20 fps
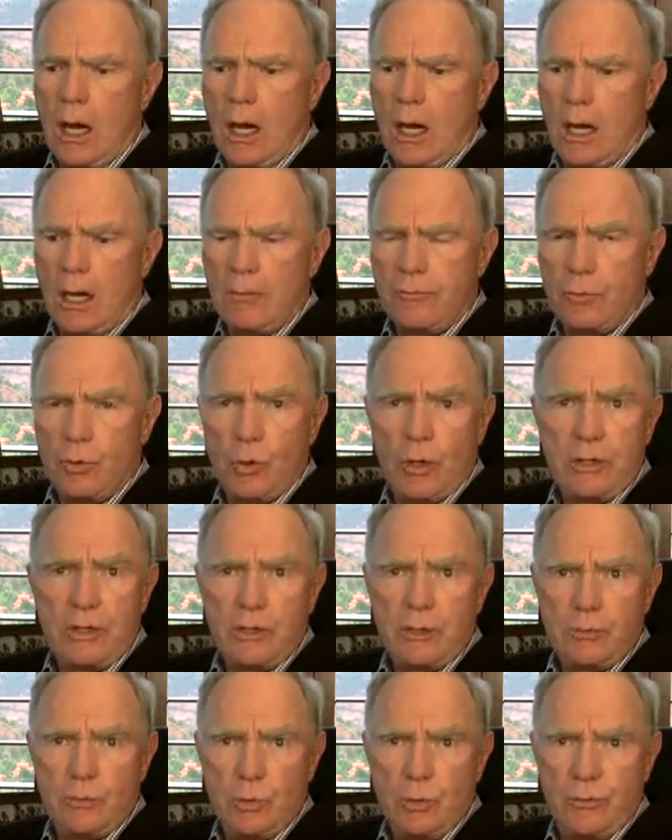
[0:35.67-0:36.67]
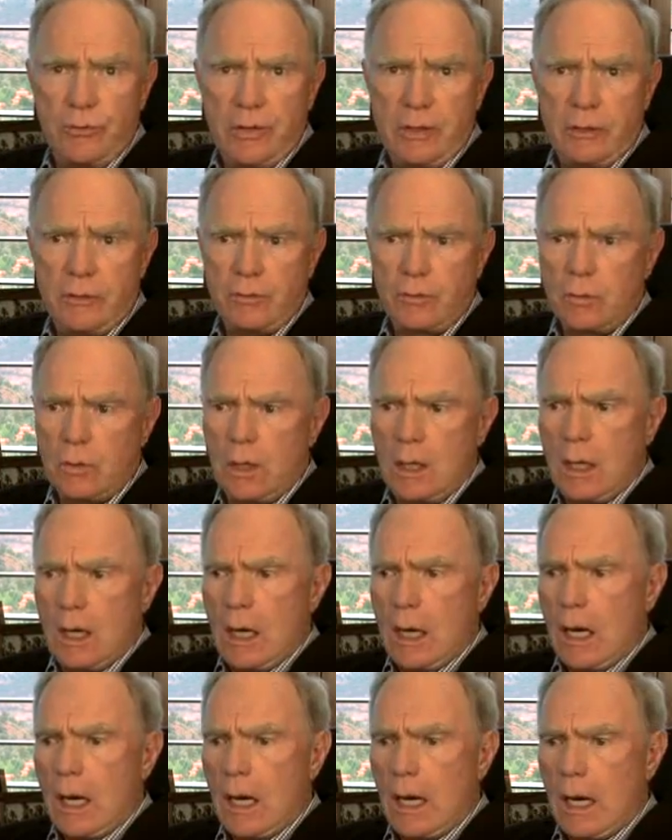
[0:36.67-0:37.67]
of going to the movies
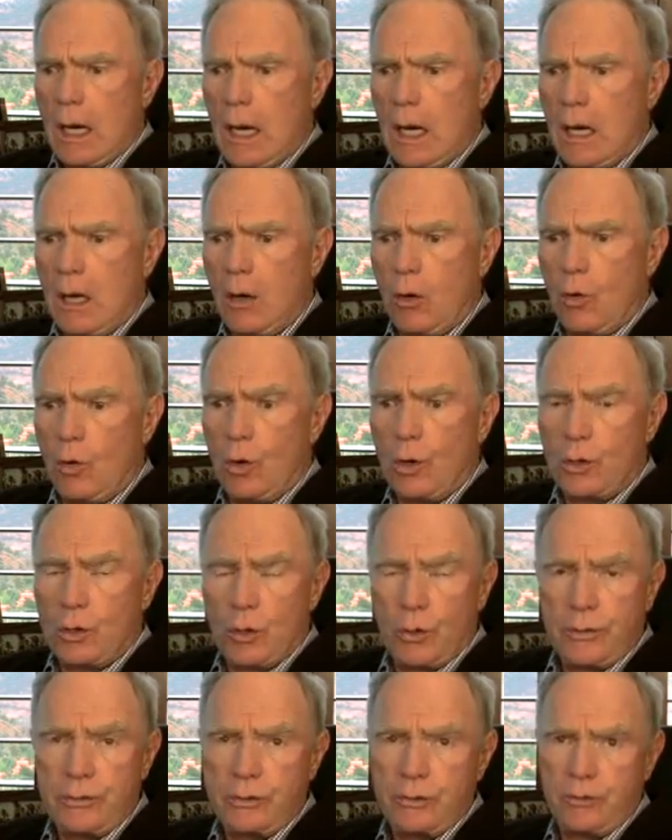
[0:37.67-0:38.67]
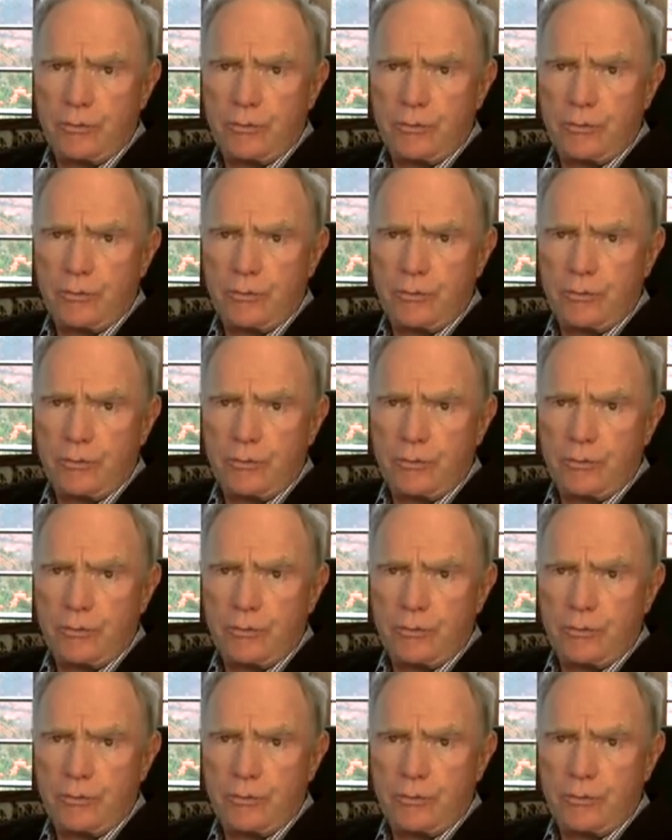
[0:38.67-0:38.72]
or going